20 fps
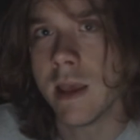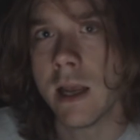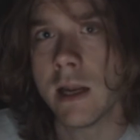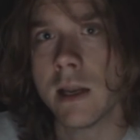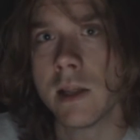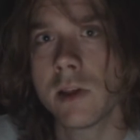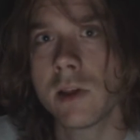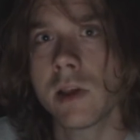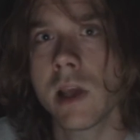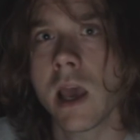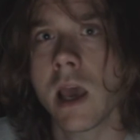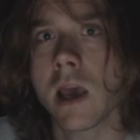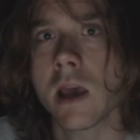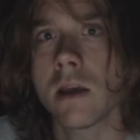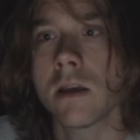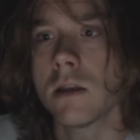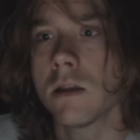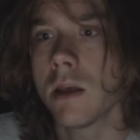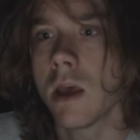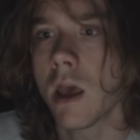thing to
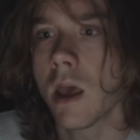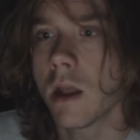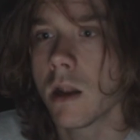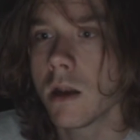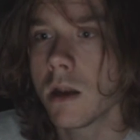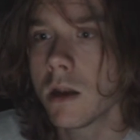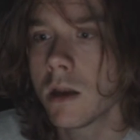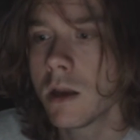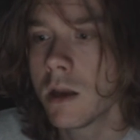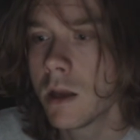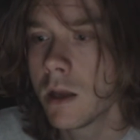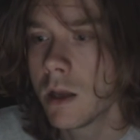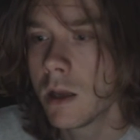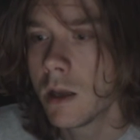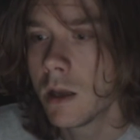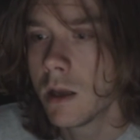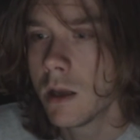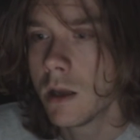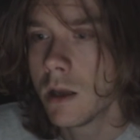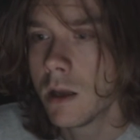say that
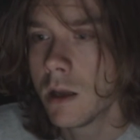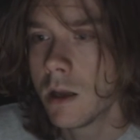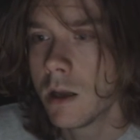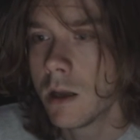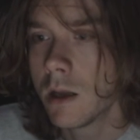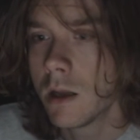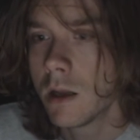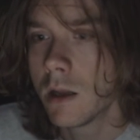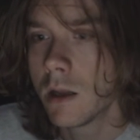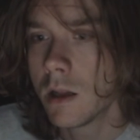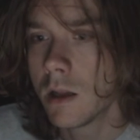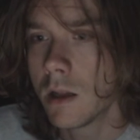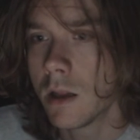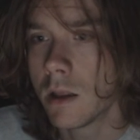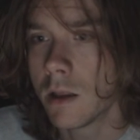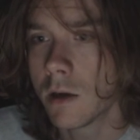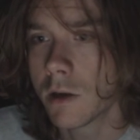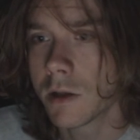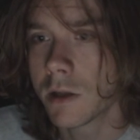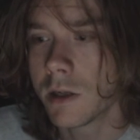
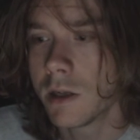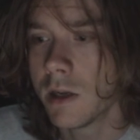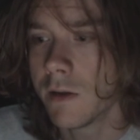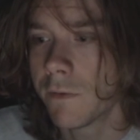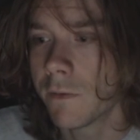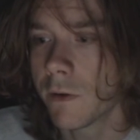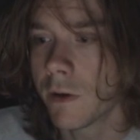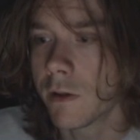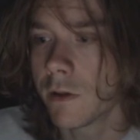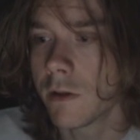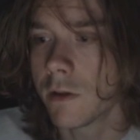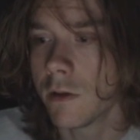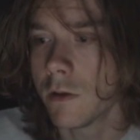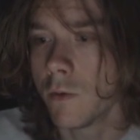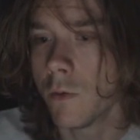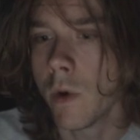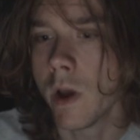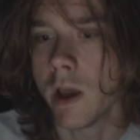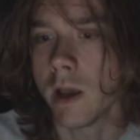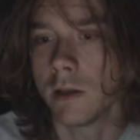there's a difference in
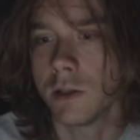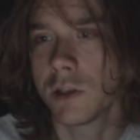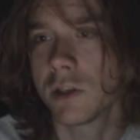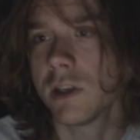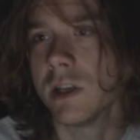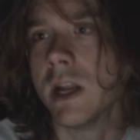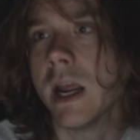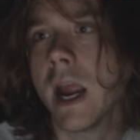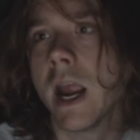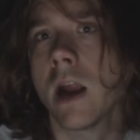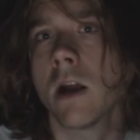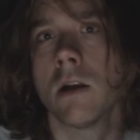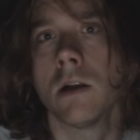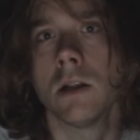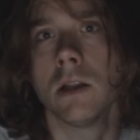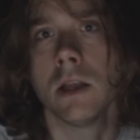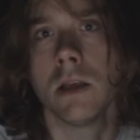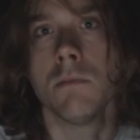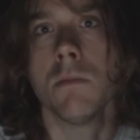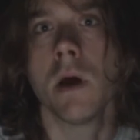the way just
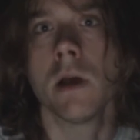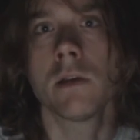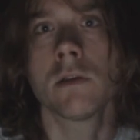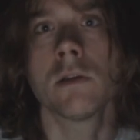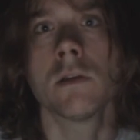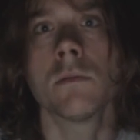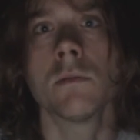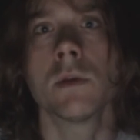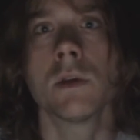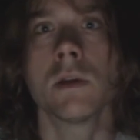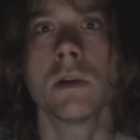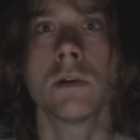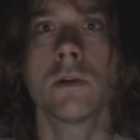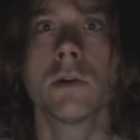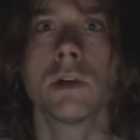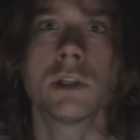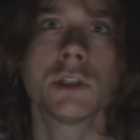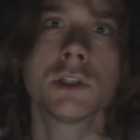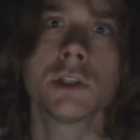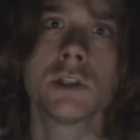inherently Muslims and
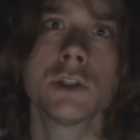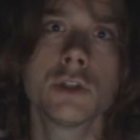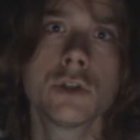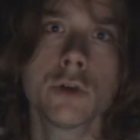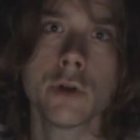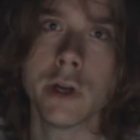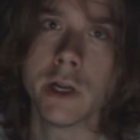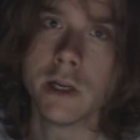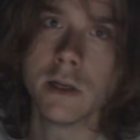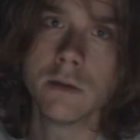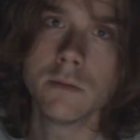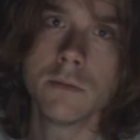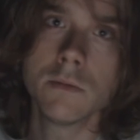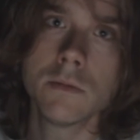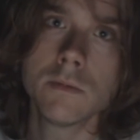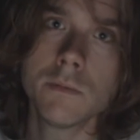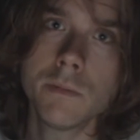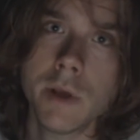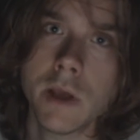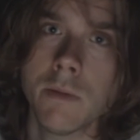Christians treat
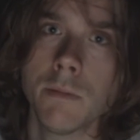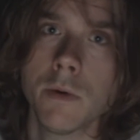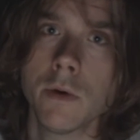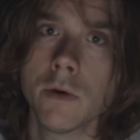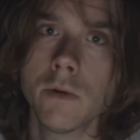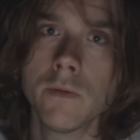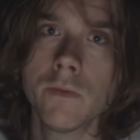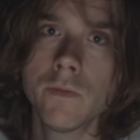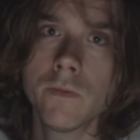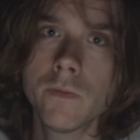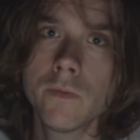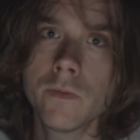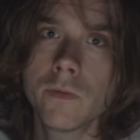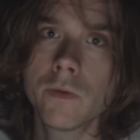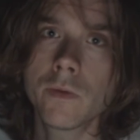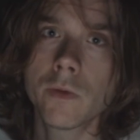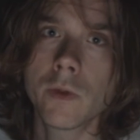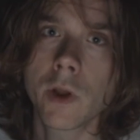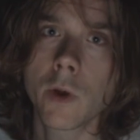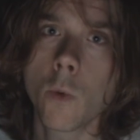people.
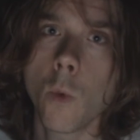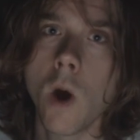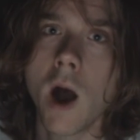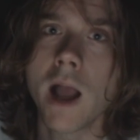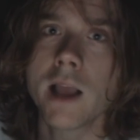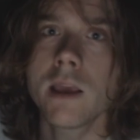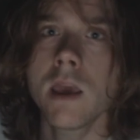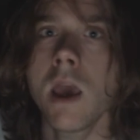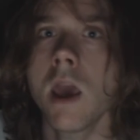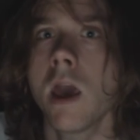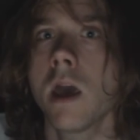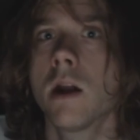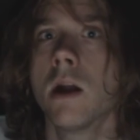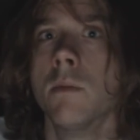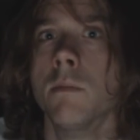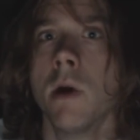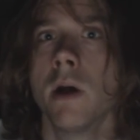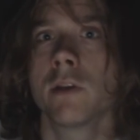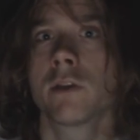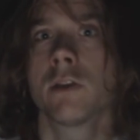Like, why can't
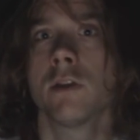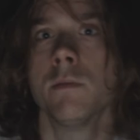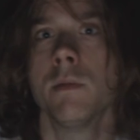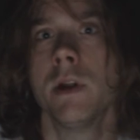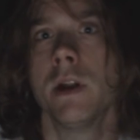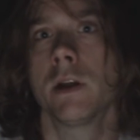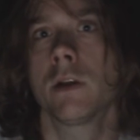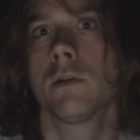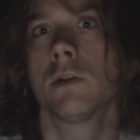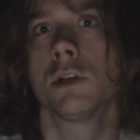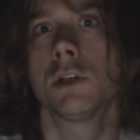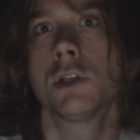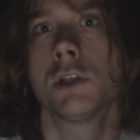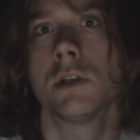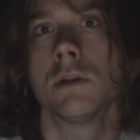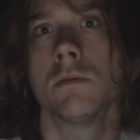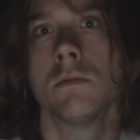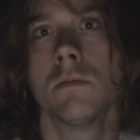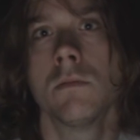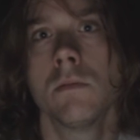a Muslim and a
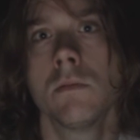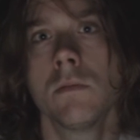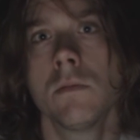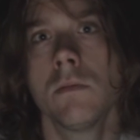Christian